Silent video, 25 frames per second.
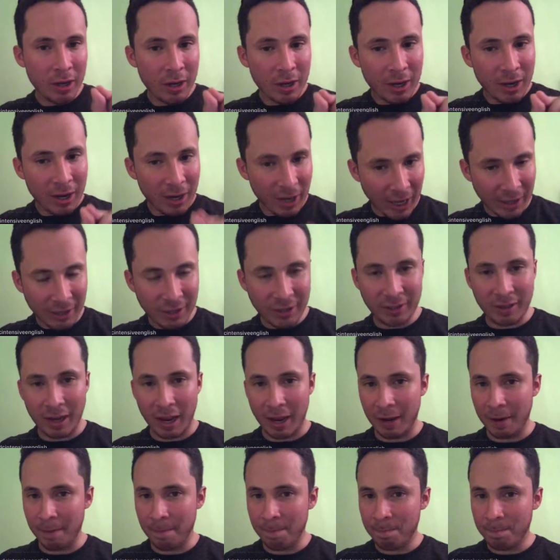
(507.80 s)
Let's
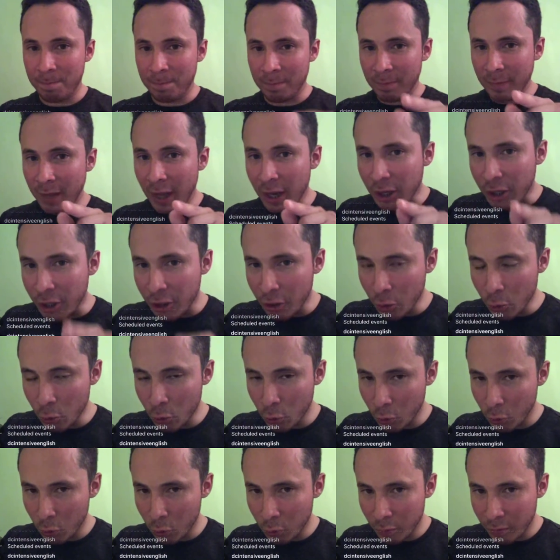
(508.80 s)
say that
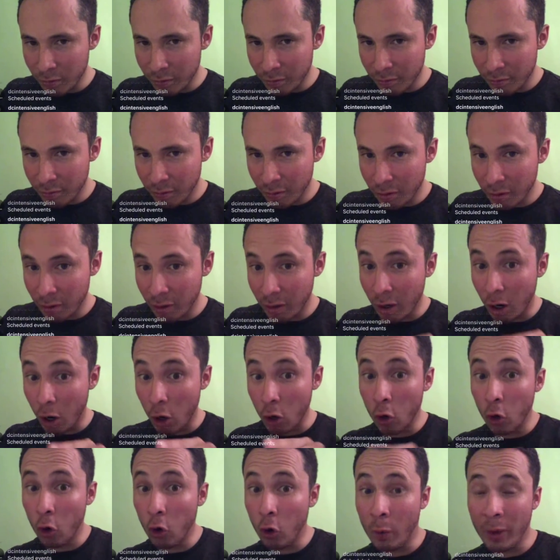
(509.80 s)
you
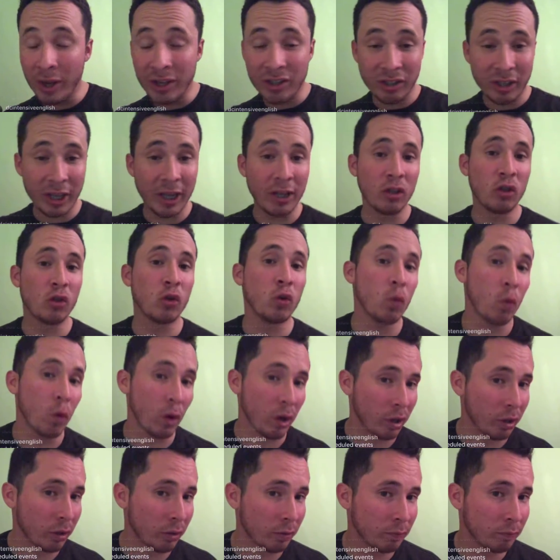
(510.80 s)
are always late to
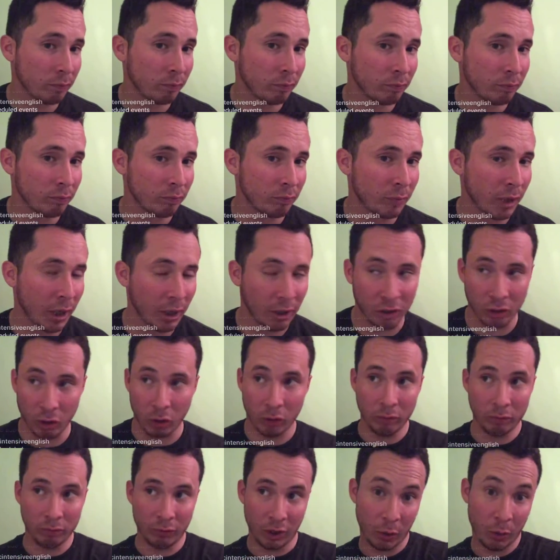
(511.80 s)
work, right?
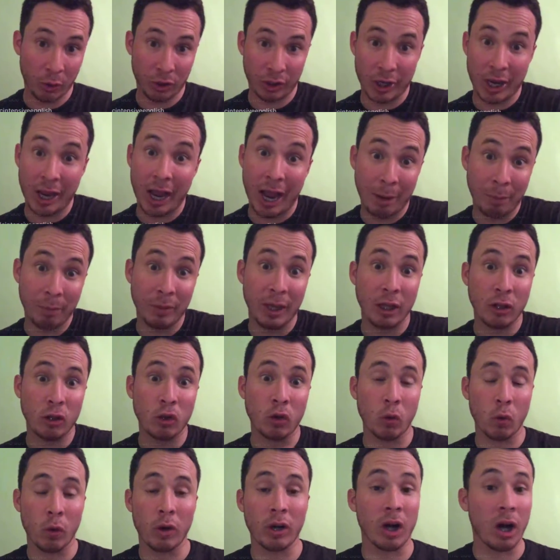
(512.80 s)
So you would say, I'm late
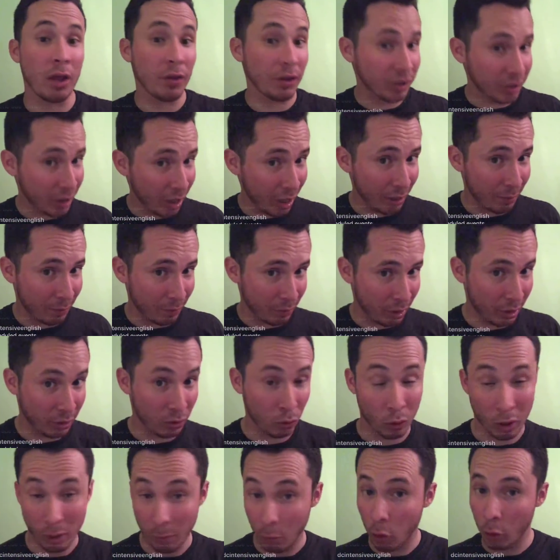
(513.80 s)
to work all the time, right?
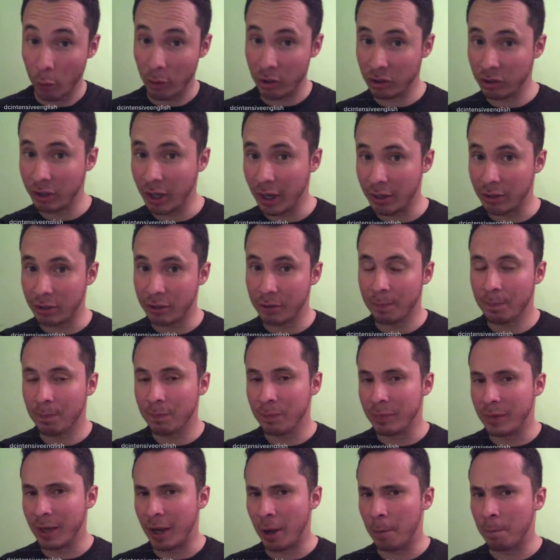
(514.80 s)
Or I'm always late.
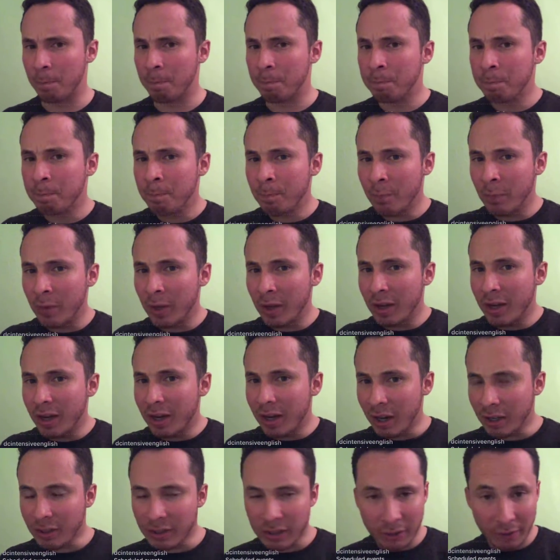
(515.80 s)
Now,
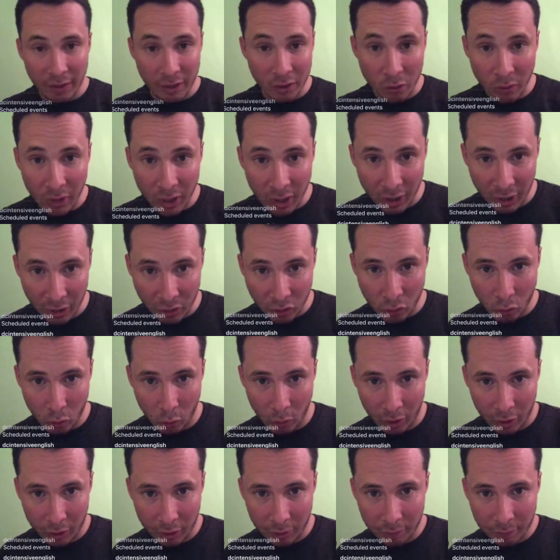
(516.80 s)
let's say that you get late to
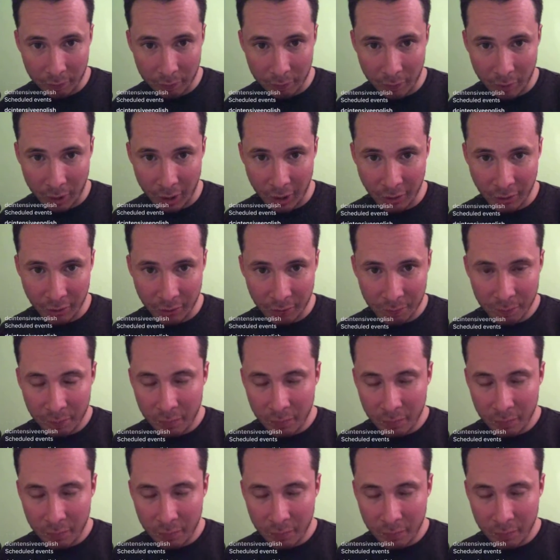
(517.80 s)
work, right?